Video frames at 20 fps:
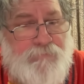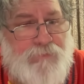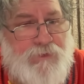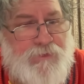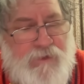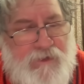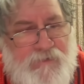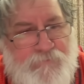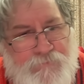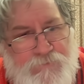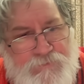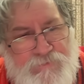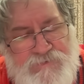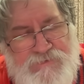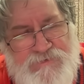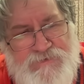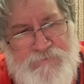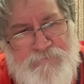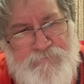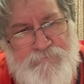be
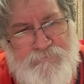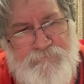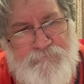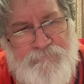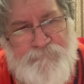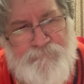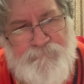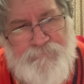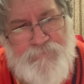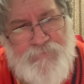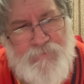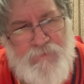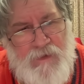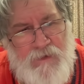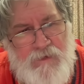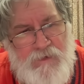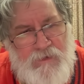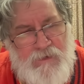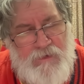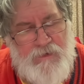referenced,
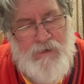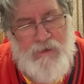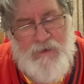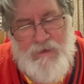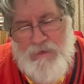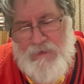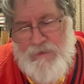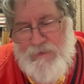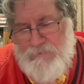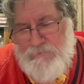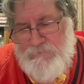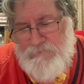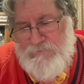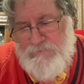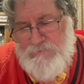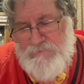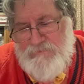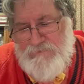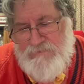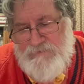
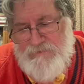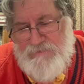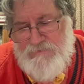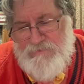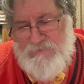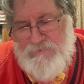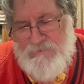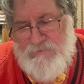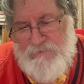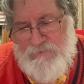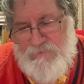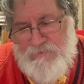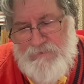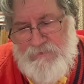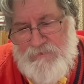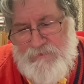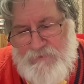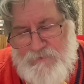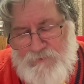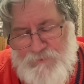and
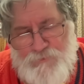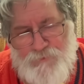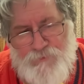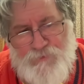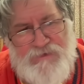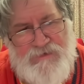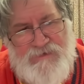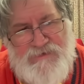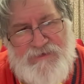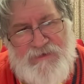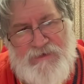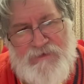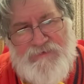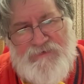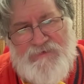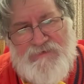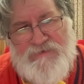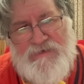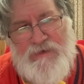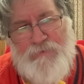all these things
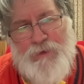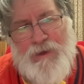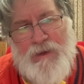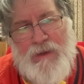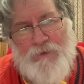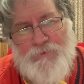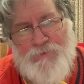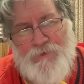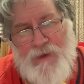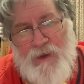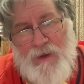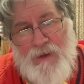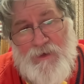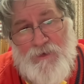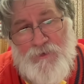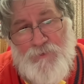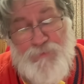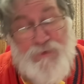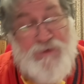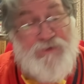are seeping out
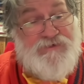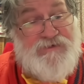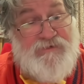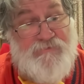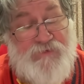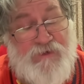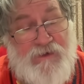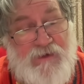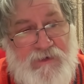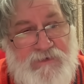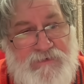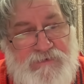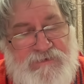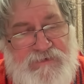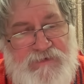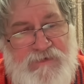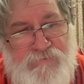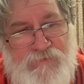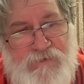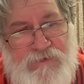now because of the
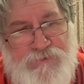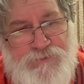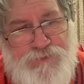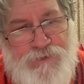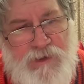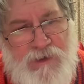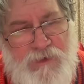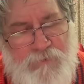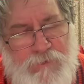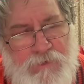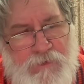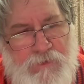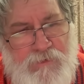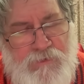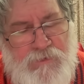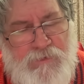ITV drama.